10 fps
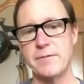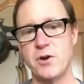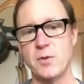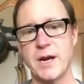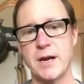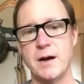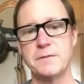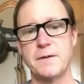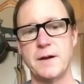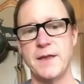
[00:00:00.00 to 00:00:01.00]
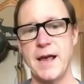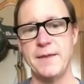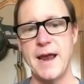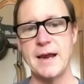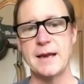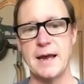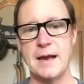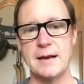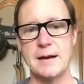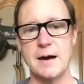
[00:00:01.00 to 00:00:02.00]
filming enough, then they
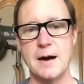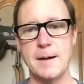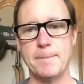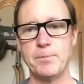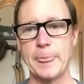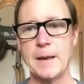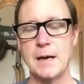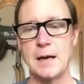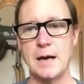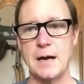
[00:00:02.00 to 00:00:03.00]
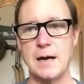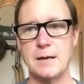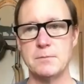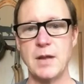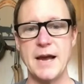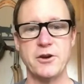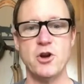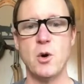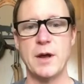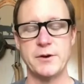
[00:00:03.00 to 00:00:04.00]
can let you
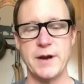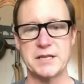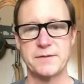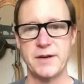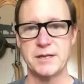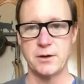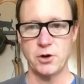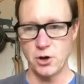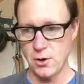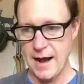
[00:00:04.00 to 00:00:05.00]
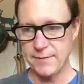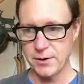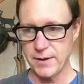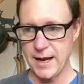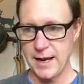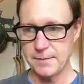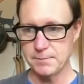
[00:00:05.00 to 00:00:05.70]
know on their next visit, after they,